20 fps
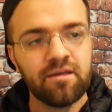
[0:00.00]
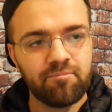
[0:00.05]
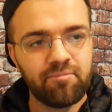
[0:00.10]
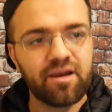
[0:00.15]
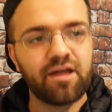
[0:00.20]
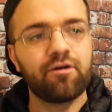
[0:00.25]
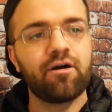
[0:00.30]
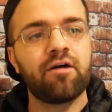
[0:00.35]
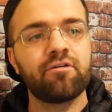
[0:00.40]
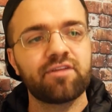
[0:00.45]

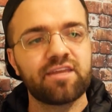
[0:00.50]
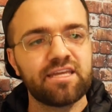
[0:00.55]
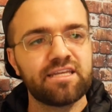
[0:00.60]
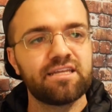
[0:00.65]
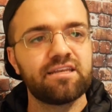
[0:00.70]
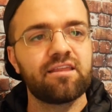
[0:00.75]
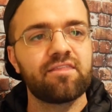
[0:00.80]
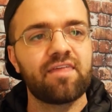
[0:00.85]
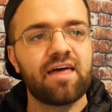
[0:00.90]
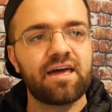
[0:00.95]
But I'll get
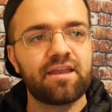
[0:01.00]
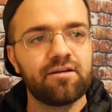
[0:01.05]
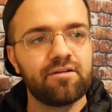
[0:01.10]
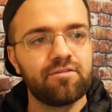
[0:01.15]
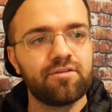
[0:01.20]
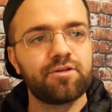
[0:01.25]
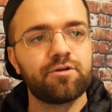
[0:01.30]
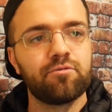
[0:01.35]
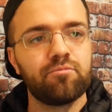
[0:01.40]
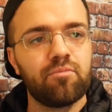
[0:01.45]
into that a
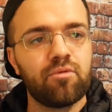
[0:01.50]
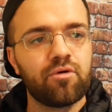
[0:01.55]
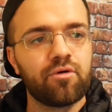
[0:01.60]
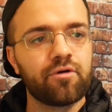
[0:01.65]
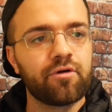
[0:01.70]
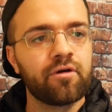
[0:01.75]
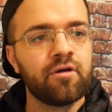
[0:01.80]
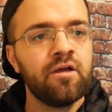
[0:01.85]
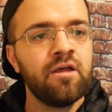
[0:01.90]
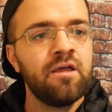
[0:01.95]
little
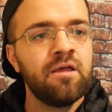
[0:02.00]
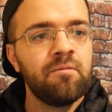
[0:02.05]
more.